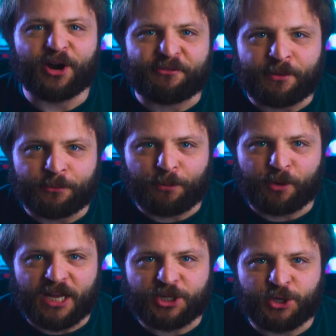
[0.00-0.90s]
Film Doc
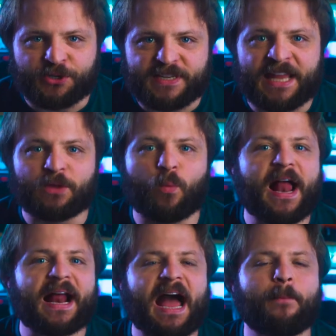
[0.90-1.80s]
Productions and
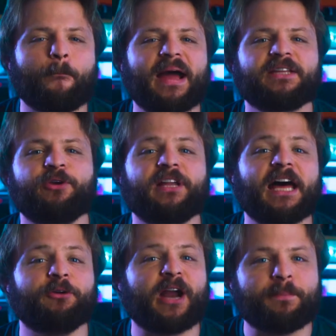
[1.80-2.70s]
welcome back to
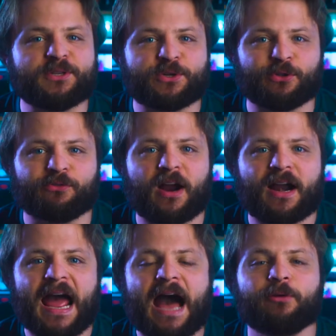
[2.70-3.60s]
another episode of our
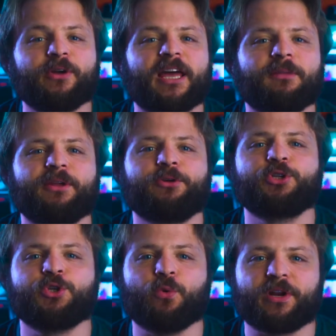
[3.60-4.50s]
How to Get Better
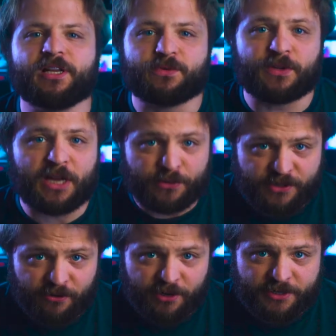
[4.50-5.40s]
Showreels video
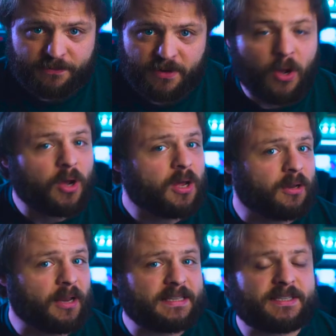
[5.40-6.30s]
series.
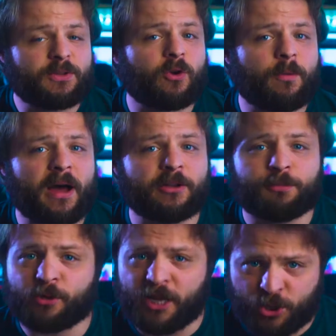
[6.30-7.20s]
Let's talk about
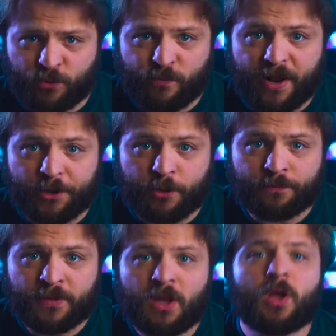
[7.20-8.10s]
production value.
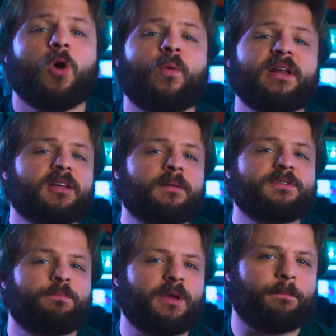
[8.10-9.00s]
When it comes
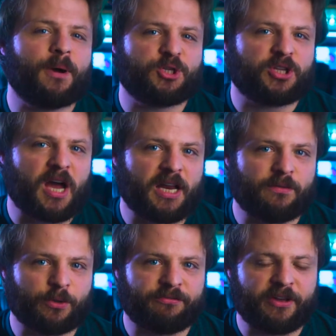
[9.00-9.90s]
to big budget
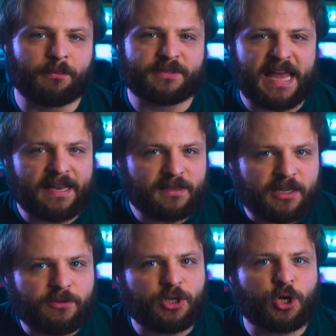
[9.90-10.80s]
Hollywood films and
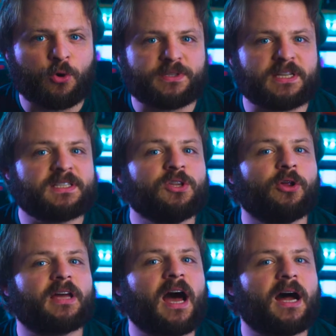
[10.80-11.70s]
TV shows, it's
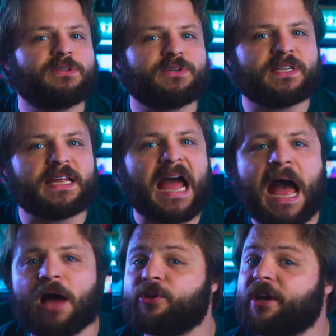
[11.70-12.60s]
not hard to see
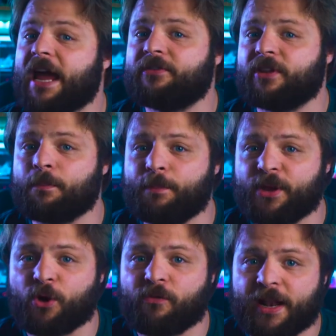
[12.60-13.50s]
how they're adding
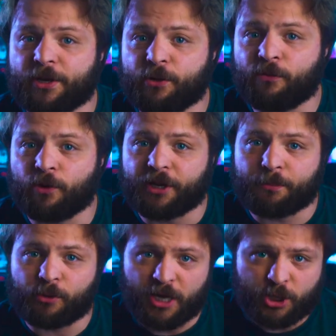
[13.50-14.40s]
bigger value for their
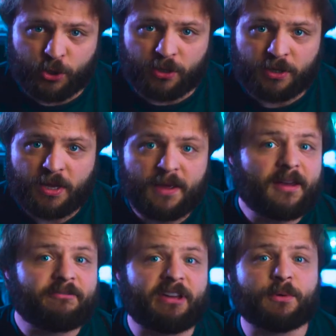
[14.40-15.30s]
production.
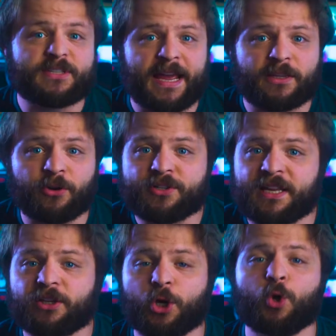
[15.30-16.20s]
Famous actors
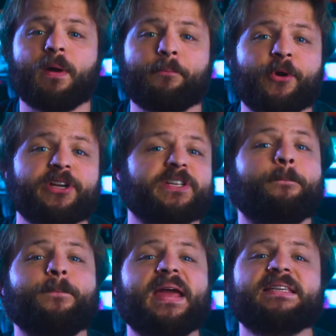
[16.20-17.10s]
and crew members,
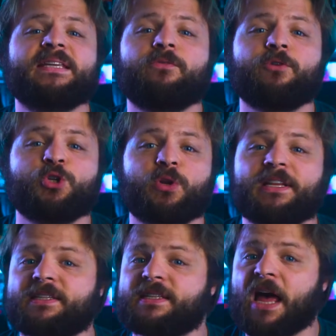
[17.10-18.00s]
amazing visual
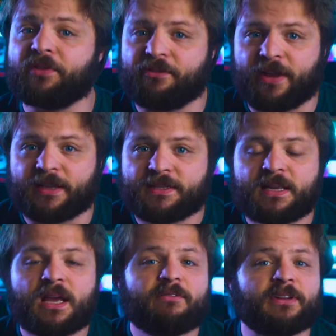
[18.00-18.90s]
and sound effects,
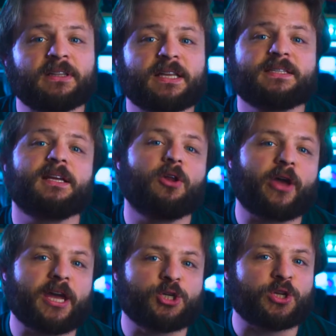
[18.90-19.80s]
fantastic
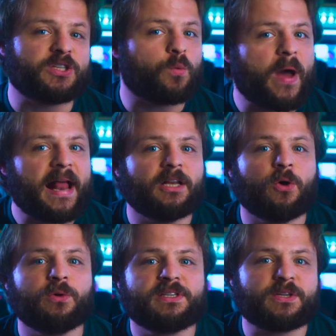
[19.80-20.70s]
locations,
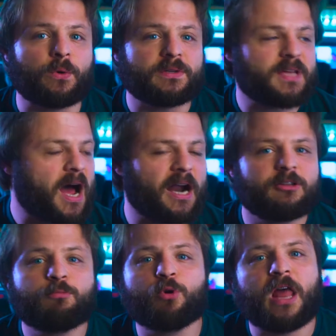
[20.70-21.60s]
well-known songs, hard
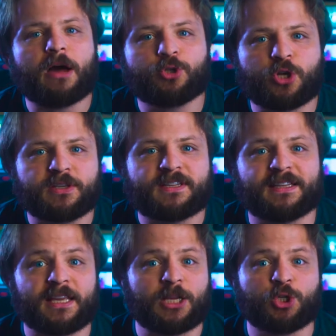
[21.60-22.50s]
to pull out shots
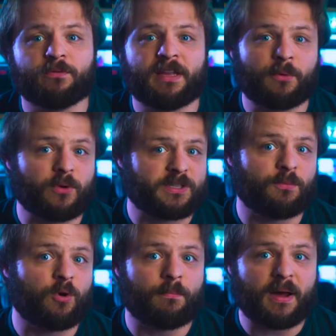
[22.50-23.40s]
that each of them cost
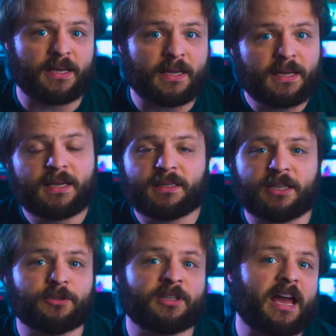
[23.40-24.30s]
more money
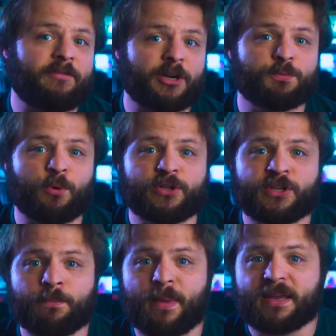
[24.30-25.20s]
than what an average
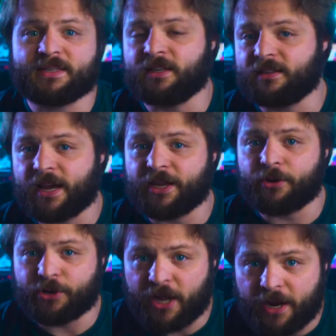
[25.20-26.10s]
person makes an
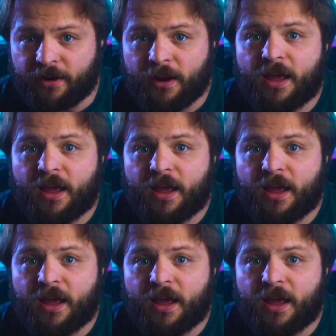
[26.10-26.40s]
entire year,